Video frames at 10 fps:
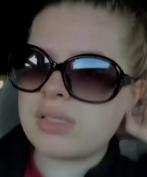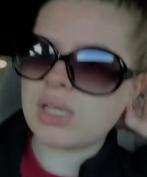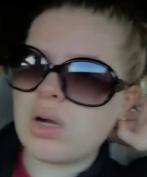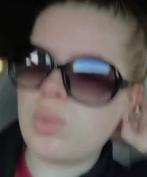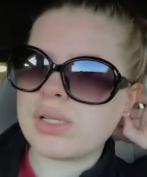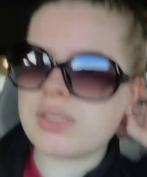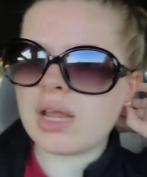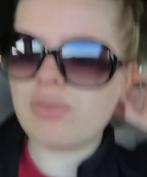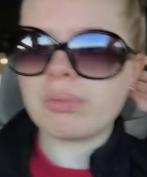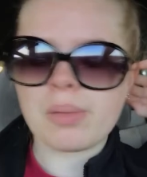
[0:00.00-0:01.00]
single
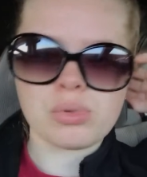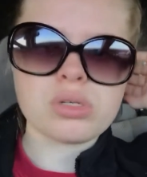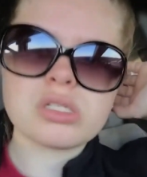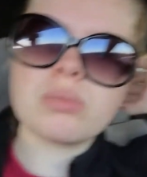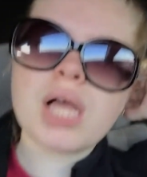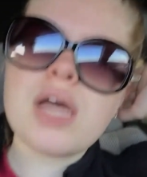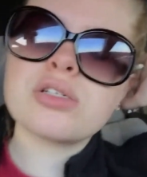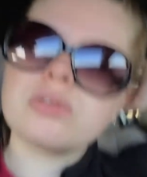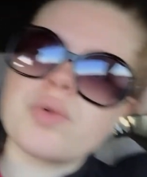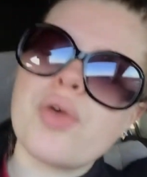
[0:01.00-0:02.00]
Wednesday for my Buddhism
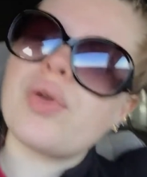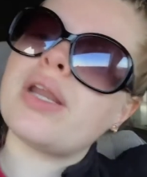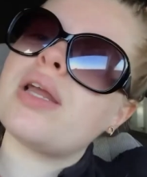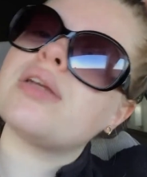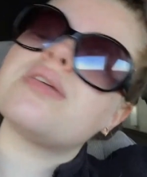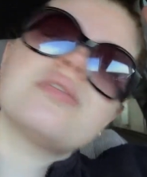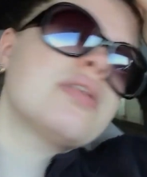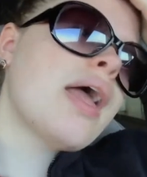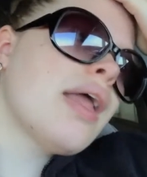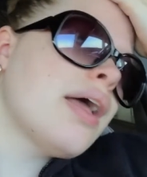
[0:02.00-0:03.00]
class over our readings,
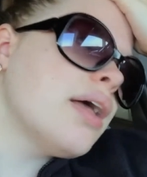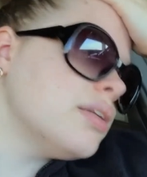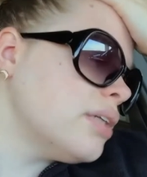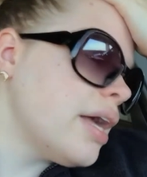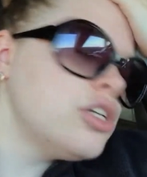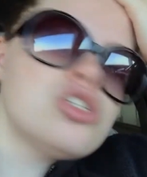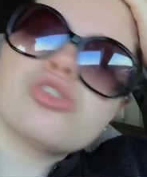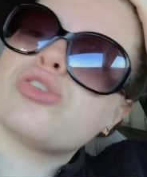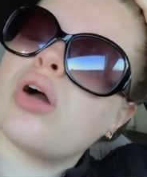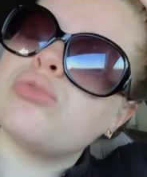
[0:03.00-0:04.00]
and I
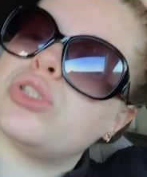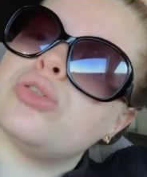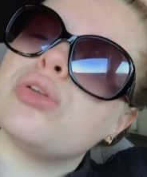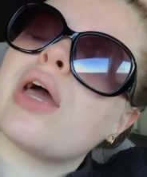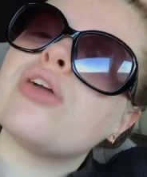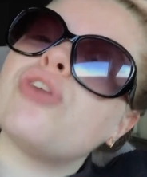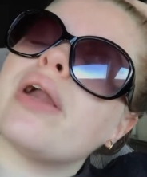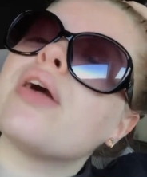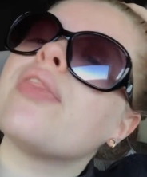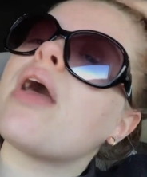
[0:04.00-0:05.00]
just don't do that
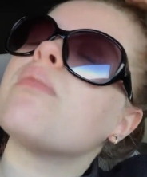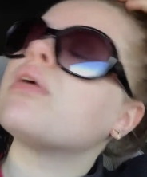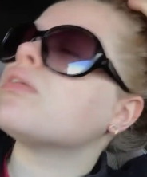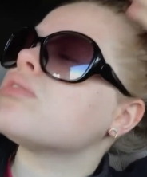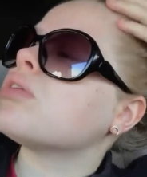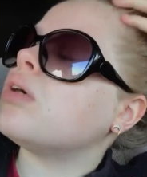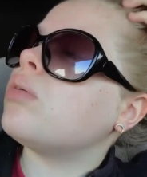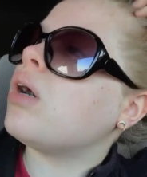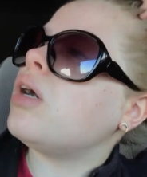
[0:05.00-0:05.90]
great on them. So,